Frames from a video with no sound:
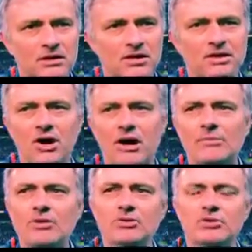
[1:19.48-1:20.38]
You know,
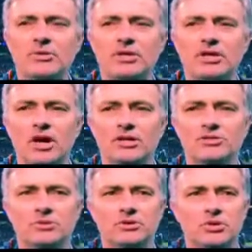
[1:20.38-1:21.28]
I'm going to be
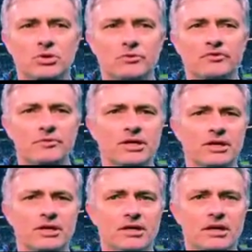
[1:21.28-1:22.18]
honest with you. For
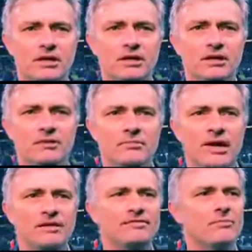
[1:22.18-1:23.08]
me,
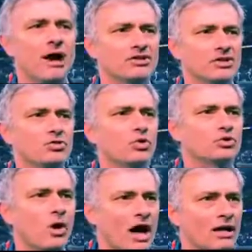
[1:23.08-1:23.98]
man of the match is
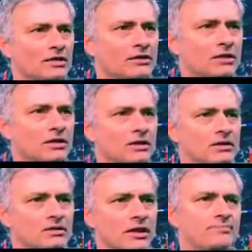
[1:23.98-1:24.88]
Courtois,
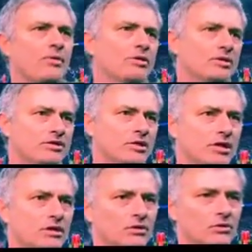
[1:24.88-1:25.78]
that brought us
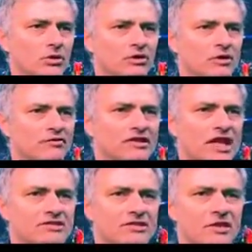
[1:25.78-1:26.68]
here with a
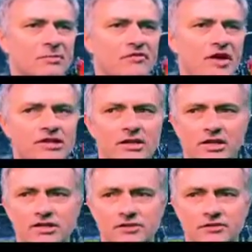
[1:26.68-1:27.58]
fantastic semi-final
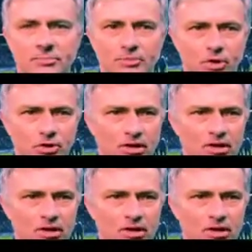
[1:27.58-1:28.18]
against Liverpool.